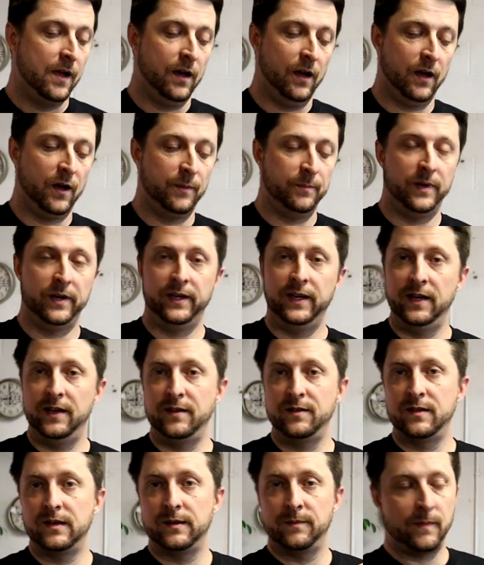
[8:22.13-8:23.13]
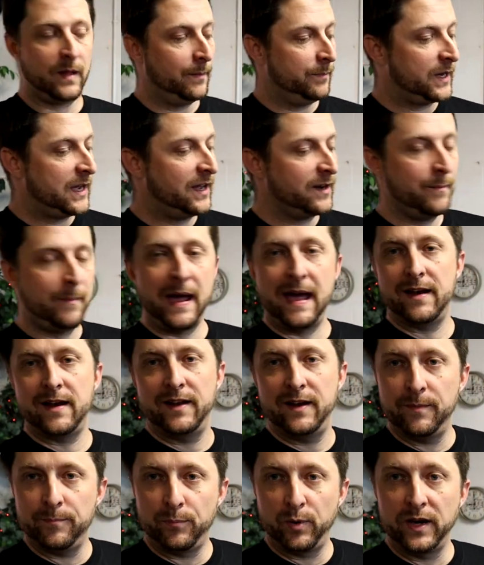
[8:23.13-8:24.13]
Again, I'm kind of mad
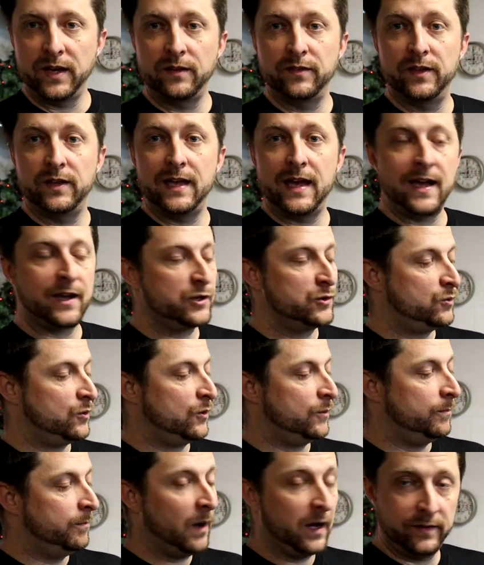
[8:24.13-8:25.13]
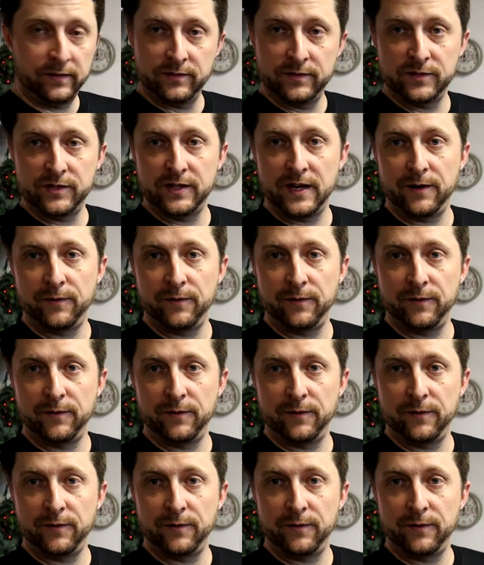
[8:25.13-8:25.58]
I didn't bring the actual buttons and